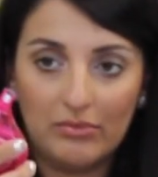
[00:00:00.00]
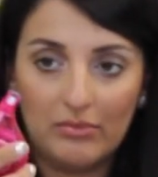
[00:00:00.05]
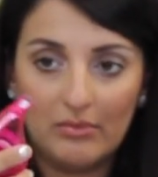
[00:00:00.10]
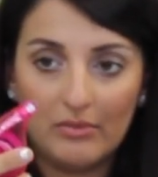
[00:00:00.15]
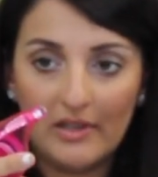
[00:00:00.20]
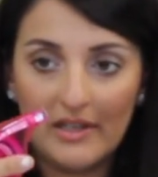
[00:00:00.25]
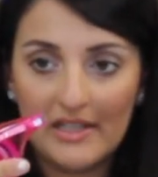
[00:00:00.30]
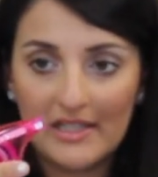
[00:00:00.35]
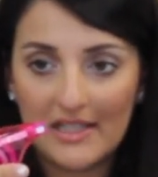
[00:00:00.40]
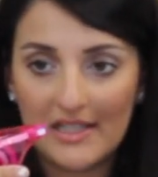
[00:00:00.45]

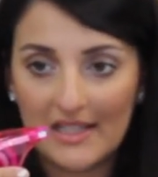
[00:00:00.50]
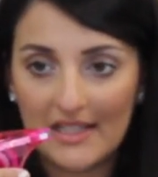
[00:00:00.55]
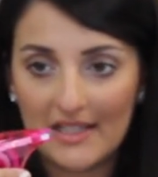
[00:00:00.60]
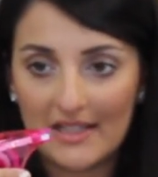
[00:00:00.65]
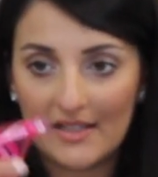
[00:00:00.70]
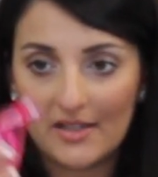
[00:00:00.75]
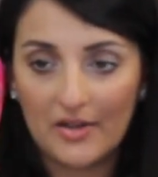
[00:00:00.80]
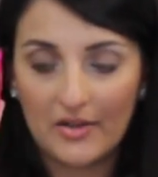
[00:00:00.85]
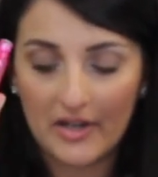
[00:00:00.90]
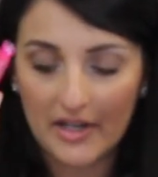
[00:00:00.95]
what is
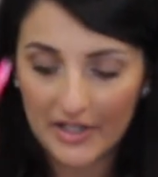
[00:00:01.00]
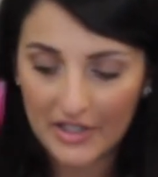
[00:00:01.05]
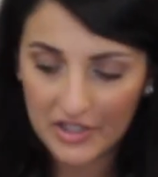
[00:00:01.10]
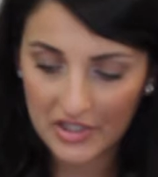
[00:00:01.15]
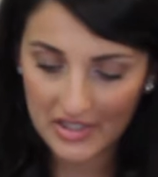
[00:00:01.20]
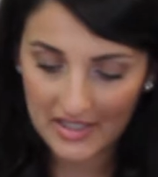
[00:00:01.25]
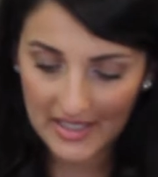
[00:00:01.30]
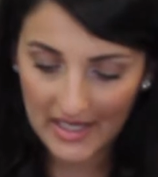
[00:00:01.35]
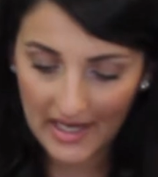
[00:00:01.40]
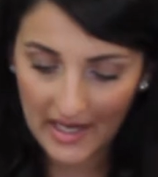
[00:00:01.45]
this?
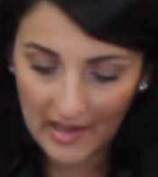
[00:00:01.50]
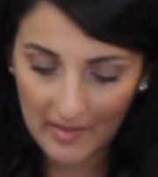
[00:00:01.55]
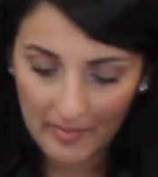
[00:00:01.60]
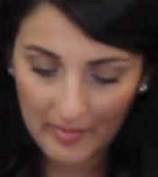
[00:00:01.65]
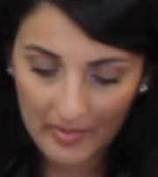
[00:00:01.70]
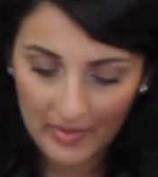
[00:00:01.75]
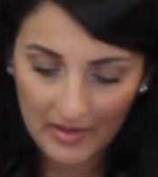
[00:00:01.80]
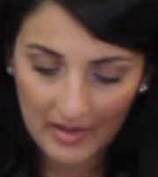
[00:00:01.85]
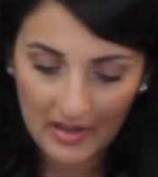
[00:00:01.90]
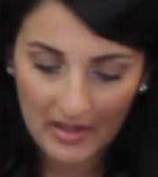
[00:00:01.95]
Correction tape,
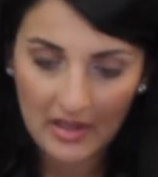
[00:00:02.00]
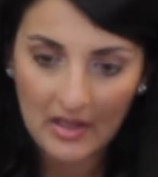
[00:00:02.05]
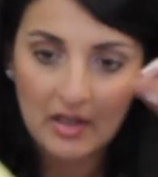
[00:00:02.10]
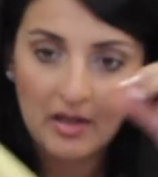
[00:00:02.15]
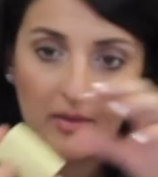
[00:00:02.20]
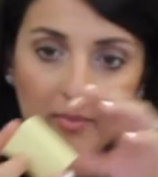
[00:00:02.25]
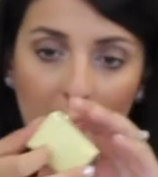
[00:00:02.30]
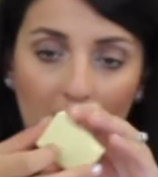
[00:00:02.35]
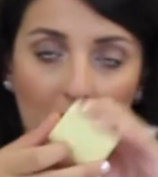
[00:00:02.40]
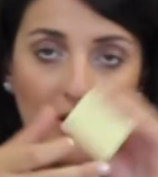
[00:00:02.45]

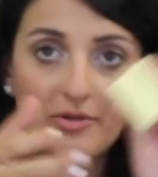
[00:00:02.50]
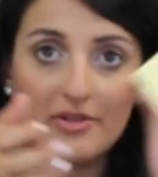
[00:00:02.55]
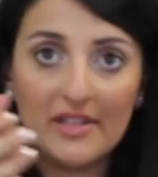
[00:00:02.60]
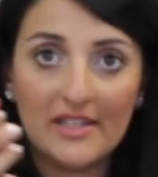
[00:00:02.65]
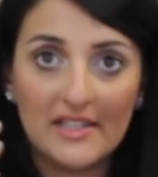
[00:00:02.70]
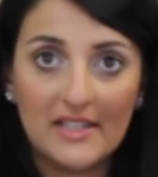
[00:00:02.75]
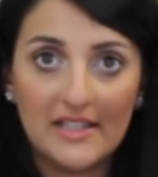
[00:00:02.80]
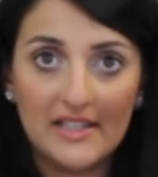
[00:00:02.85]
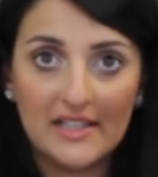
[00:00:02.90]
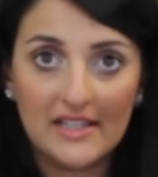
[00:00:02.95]

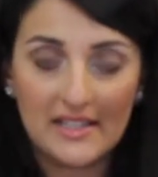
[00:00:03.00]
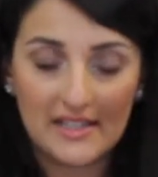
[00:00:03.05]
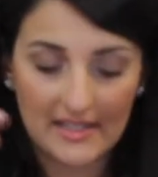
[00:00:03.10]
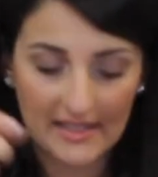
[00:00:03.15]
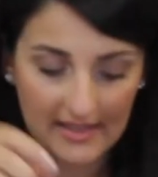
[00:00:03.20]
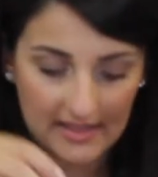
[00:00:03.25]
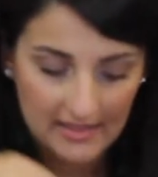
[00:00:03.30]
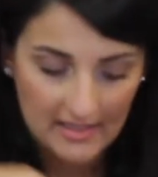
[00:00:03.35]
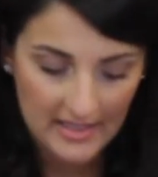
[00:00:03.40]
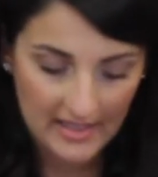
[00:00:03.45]

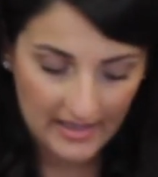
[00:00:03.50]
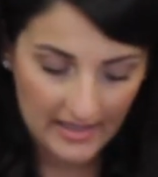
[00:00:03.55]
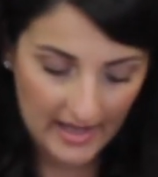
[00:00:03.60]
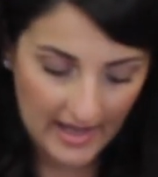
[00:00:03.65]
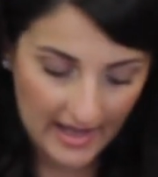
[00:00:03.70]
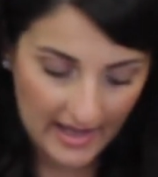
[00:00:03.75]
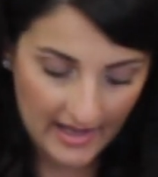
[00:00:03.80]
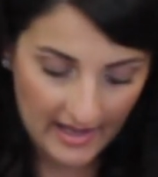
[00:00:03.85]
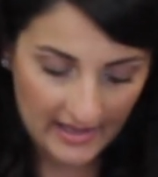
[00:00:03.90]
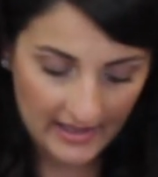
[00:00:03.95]
Post-its,
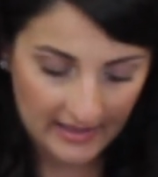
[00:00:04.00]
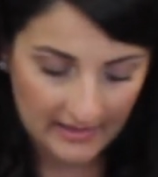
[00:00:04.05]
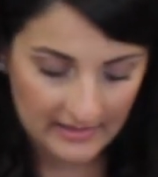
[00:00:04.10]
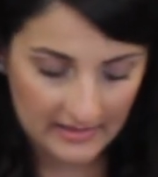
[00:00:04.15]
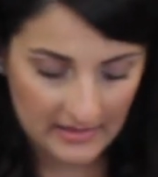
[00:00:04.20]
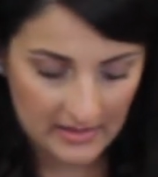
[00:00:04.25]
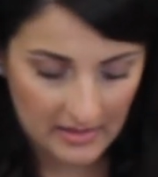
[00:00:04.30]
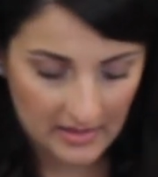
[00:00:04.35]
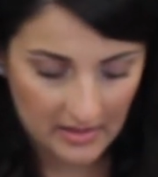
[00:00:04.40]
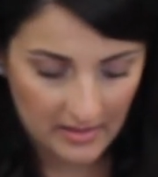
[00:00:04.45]

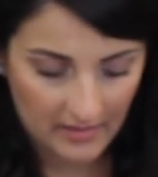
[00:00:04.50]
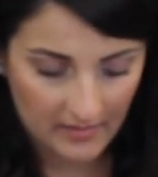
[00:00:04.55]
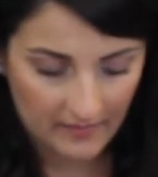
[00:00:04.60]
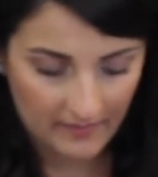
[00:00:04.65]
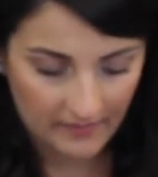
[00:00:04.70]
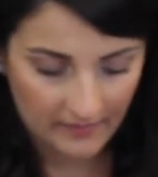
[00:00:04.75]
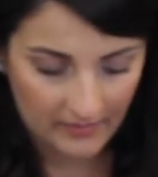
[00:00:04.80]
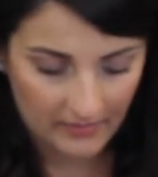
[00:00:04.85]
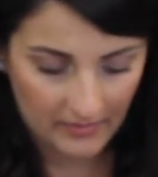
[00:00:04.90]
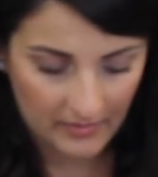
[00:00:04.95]
and
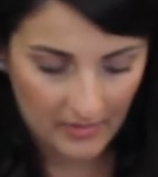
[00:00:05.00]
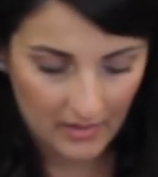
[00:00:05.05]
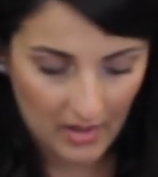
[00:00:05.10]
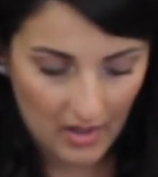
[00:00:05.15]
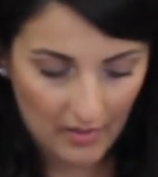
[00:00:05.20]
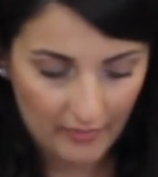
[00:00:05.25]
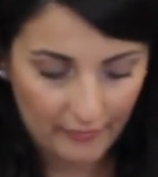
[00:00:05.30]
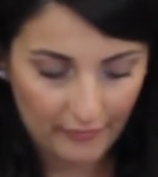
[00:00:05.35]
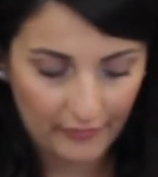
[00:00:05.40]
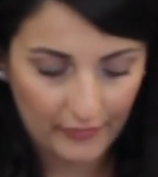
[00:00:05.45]

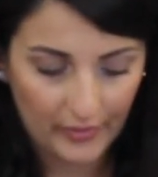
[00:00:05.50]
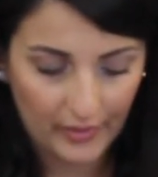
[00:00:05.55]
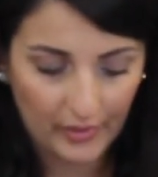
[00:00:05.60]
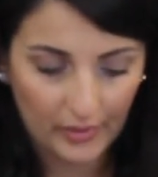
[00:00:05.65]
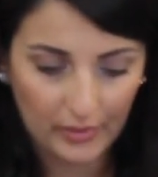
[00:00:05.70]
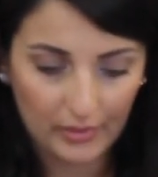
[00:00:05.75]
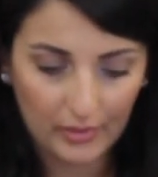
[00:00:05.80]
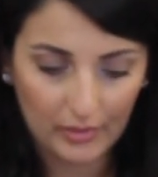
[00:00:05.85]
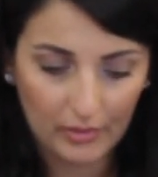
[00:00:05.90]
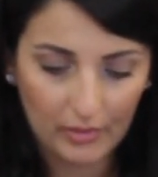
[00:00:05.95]
a
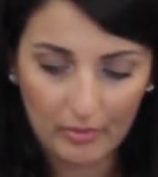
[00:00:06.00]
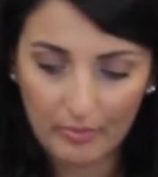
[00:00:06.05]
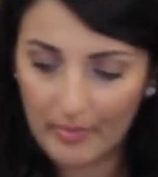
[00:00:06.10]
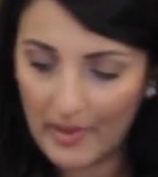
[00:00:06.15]
few